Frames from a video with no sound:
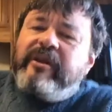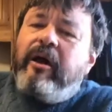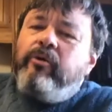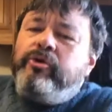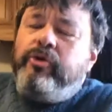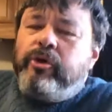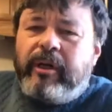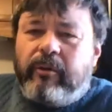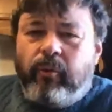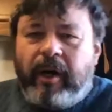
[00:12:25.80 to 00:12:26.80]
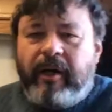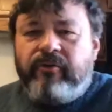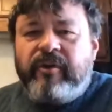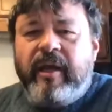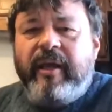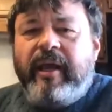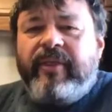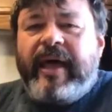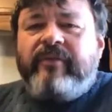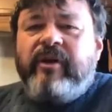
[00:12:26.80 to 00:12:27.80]
how good it was,
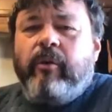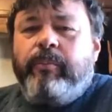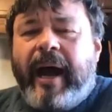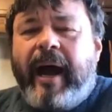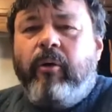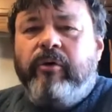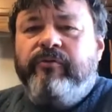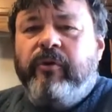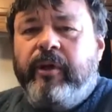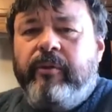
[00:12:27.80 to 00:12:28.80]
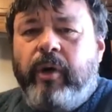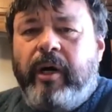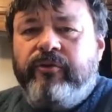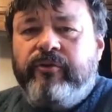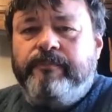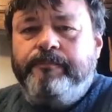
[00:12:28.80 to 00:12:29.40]
and that's how powerful it was.